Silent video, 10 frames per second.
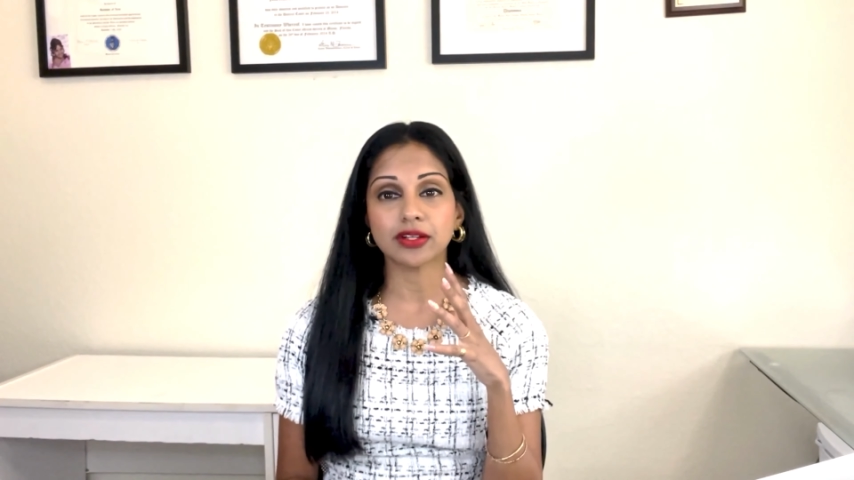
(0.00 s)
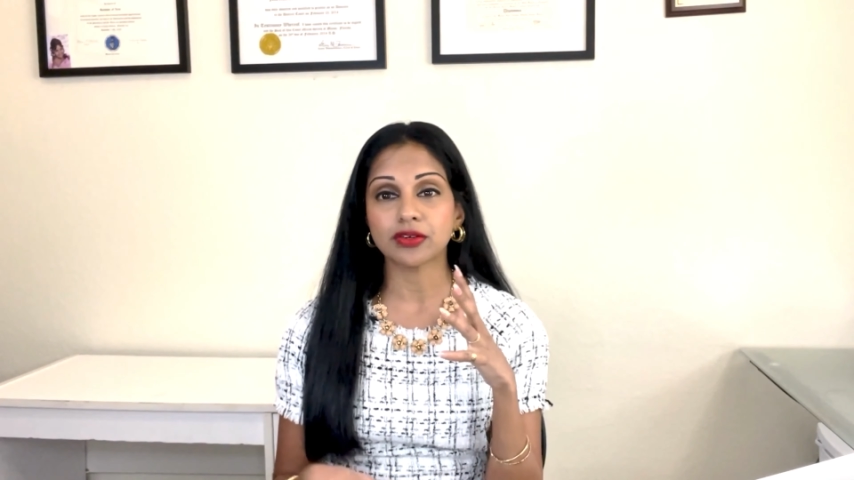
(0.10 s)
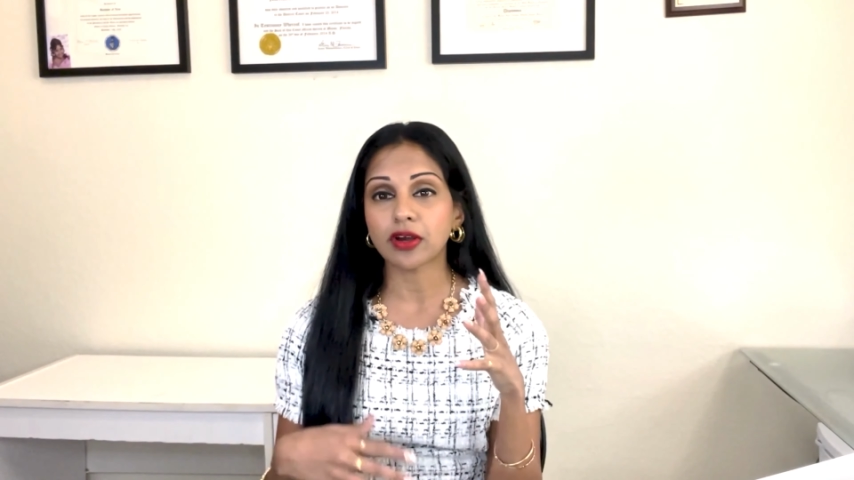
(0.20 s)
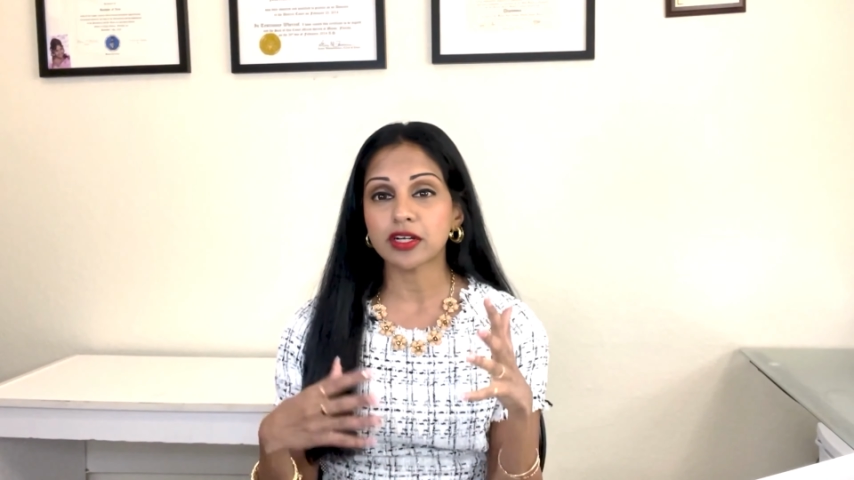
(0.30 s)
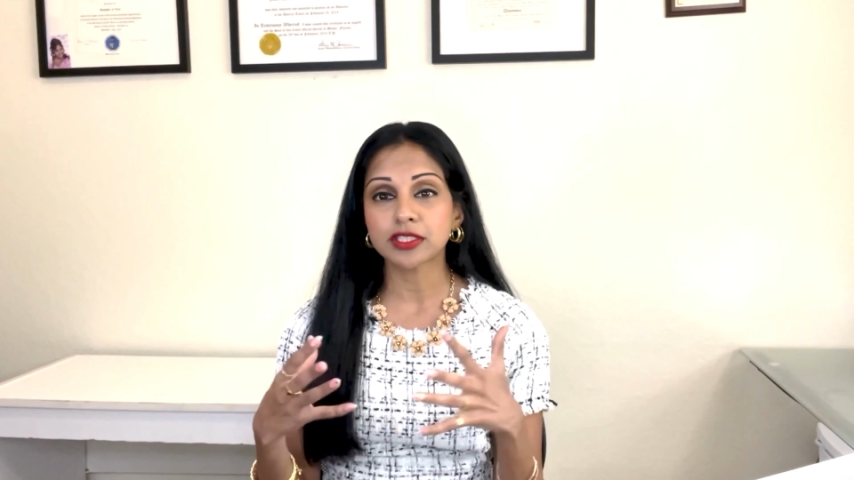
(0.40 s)
new
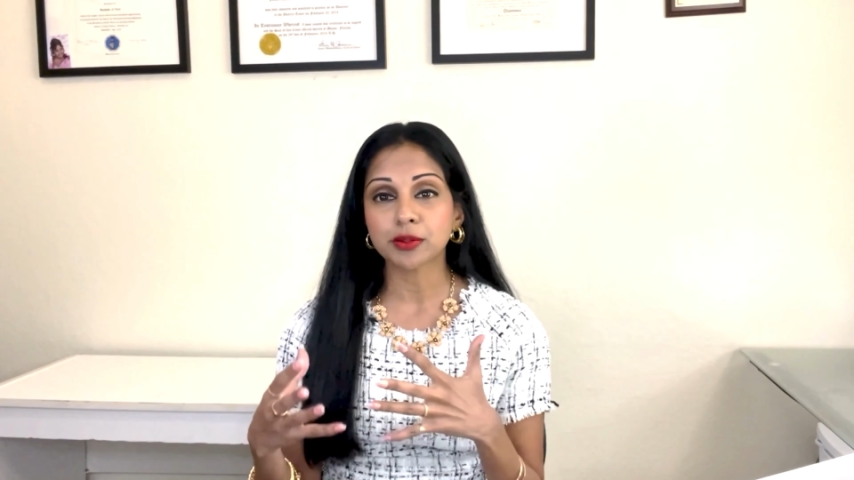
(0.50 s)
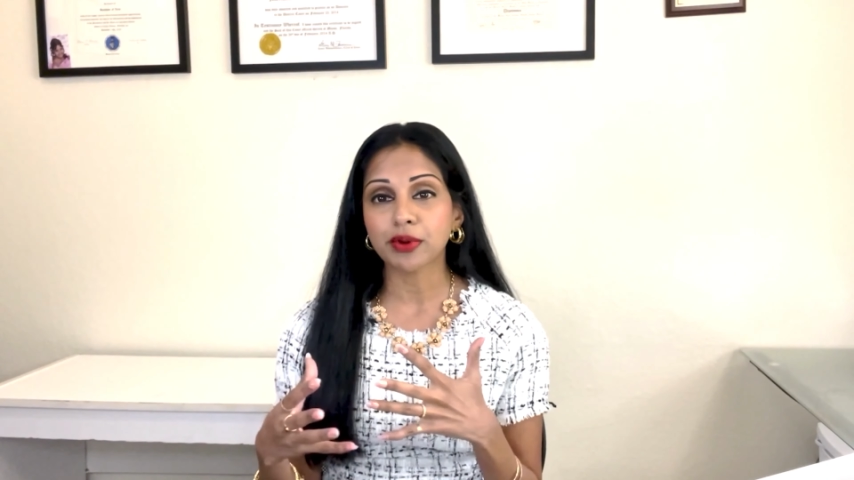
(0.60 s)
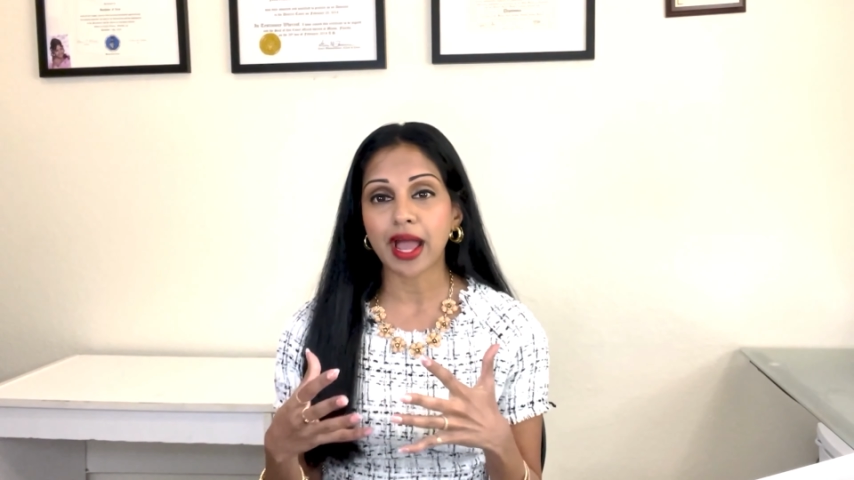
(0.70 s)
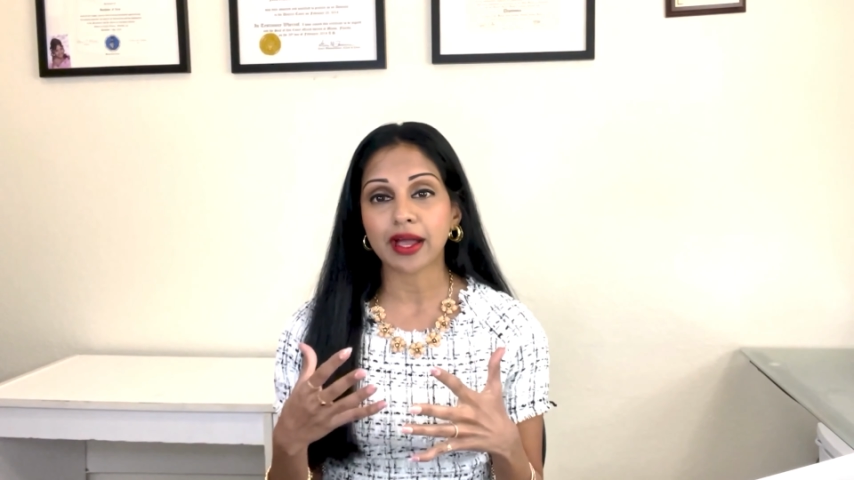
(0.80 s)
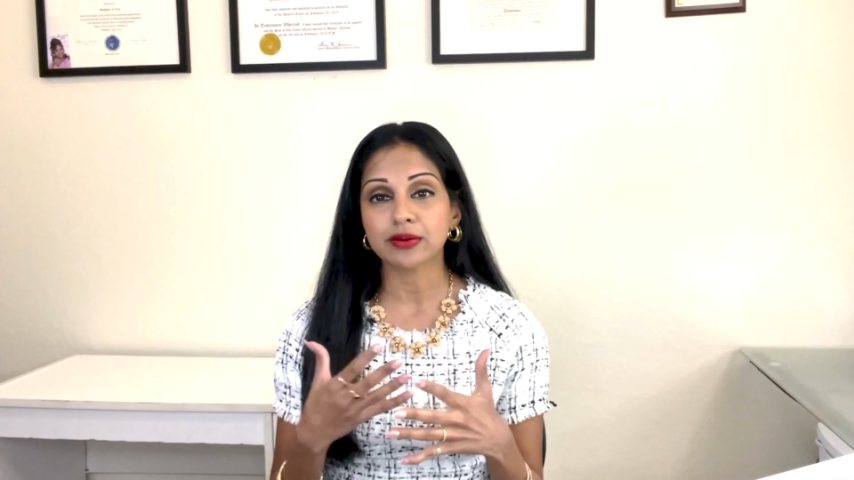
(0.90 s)
customer
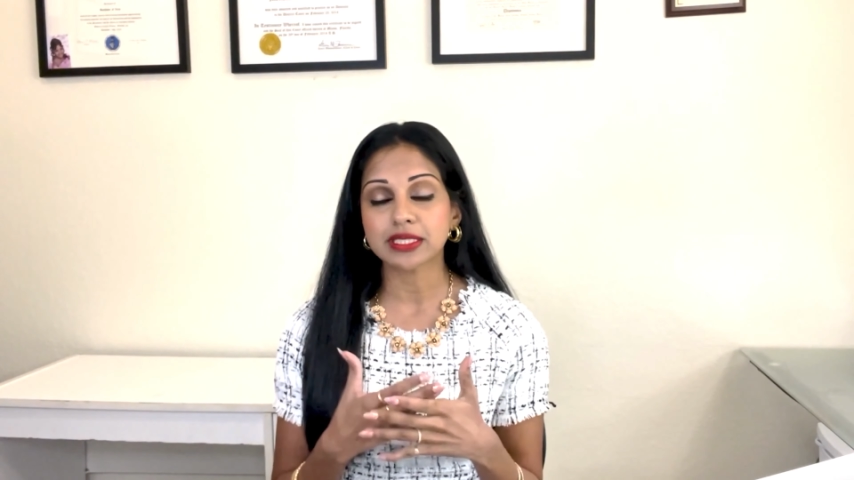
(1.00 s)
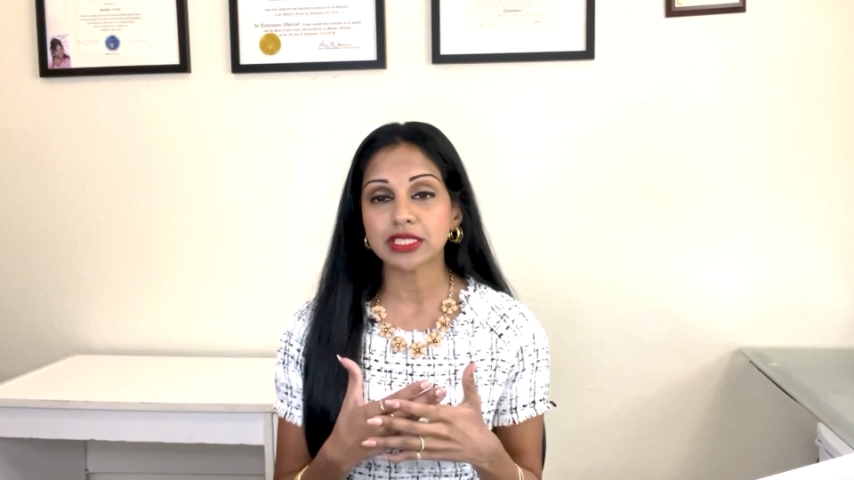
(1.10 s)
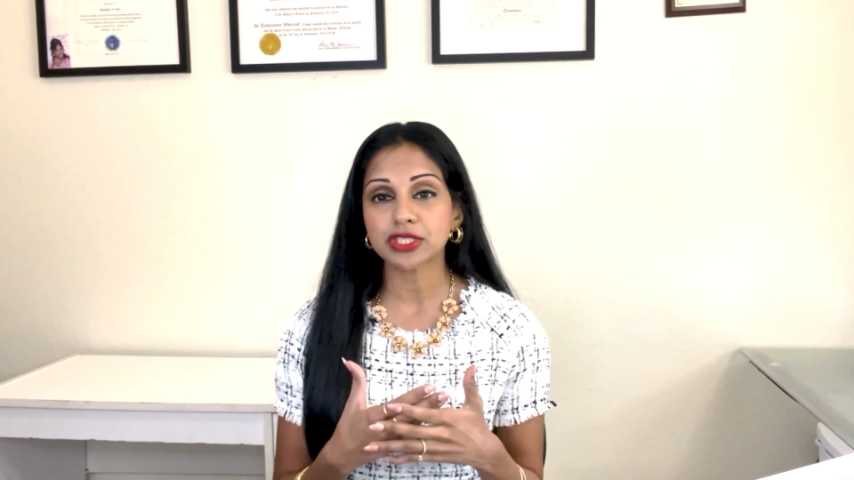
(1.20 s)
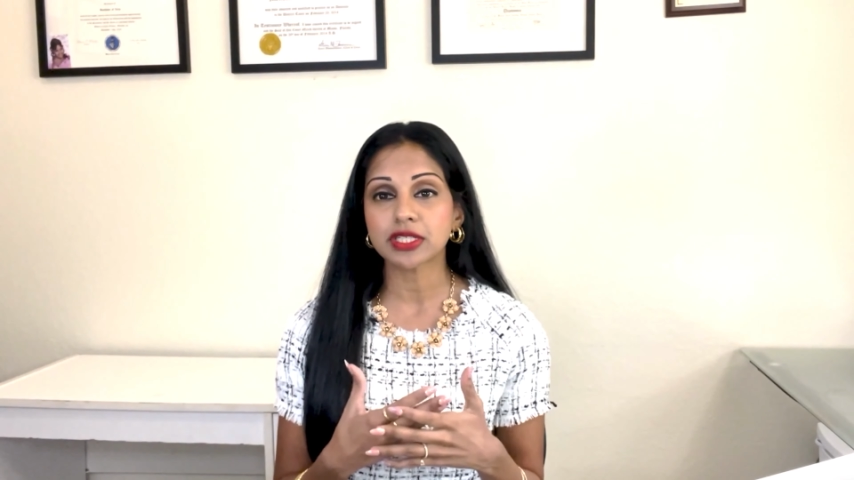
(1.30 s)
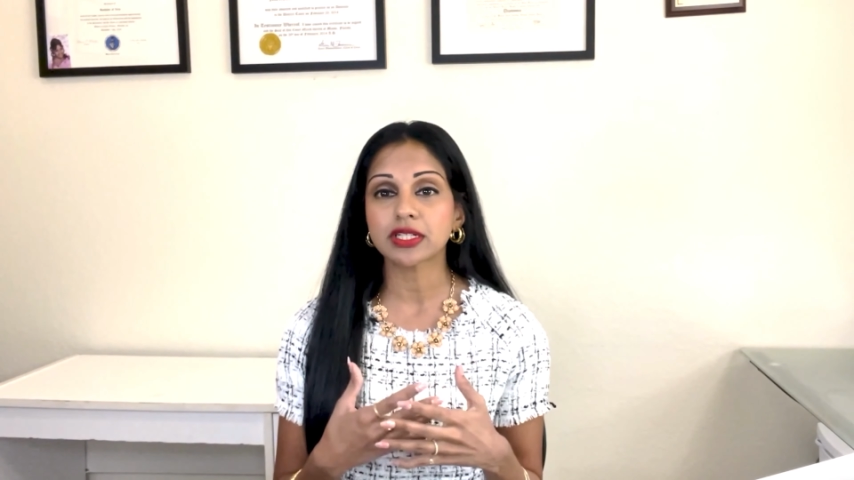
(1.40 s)

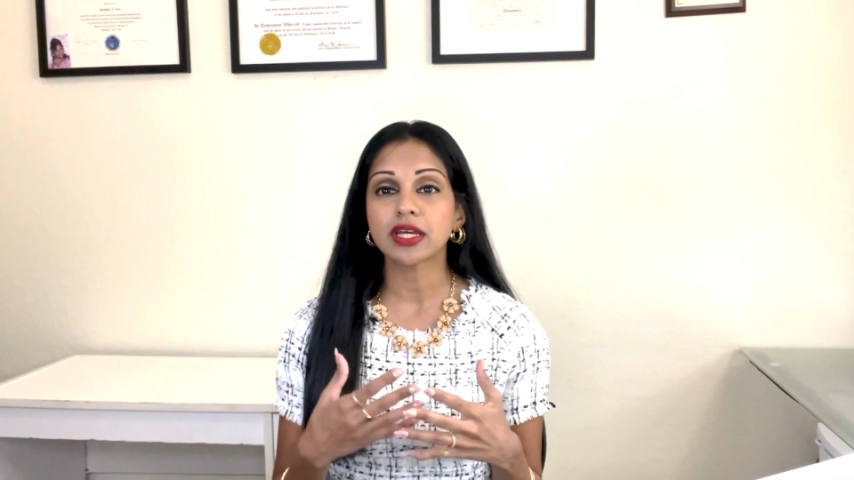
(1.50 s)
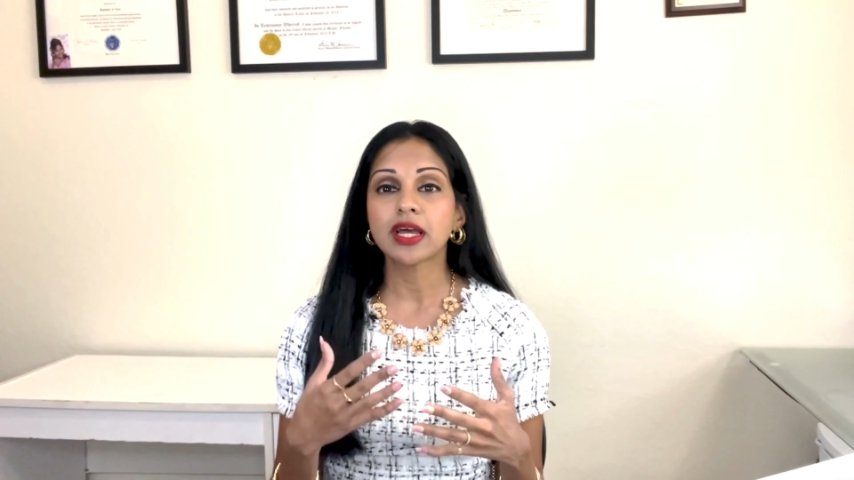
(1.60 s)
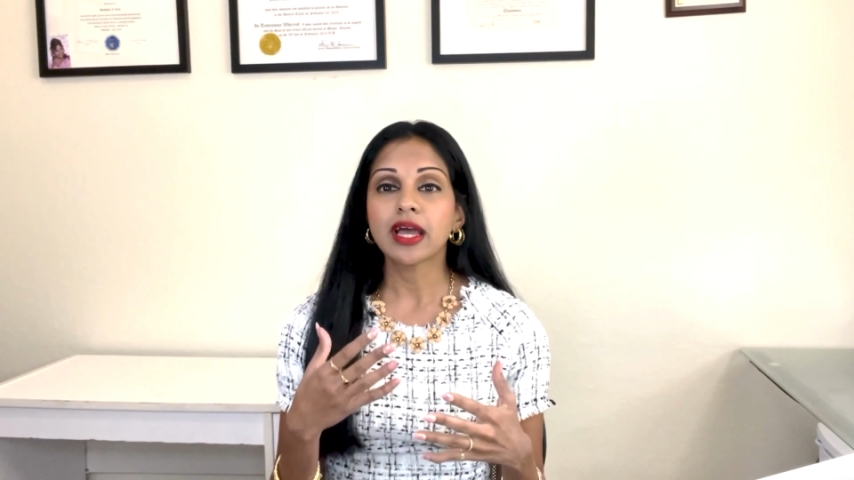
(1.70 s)
acquisition.